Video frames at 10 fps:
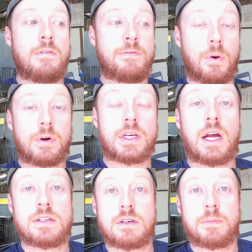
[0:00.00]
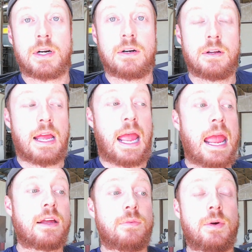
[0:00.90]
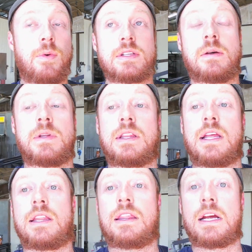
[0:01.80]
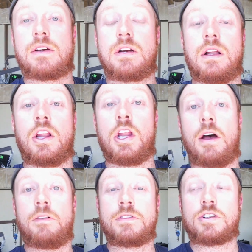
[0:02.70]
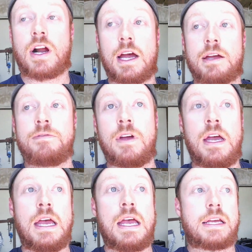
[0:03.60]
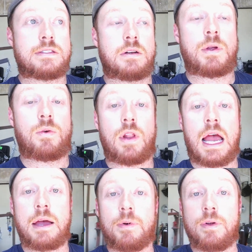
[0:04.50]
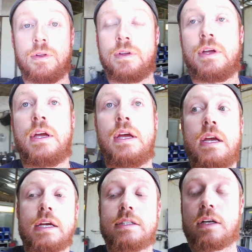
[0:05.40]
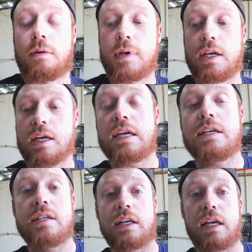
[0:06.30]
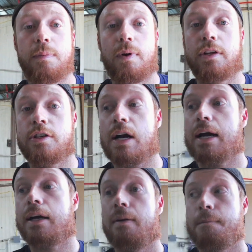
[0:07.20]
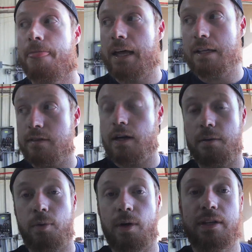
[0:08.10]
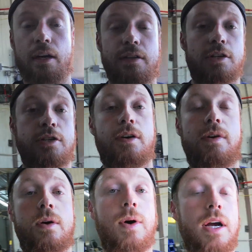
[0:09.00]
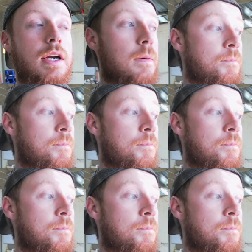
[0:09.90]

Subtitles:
for the customer. And we want something that they're going to love to drive. It's going to be reliable. It's going to be easy to keep on the track. That's another point that I'll touch on real quick.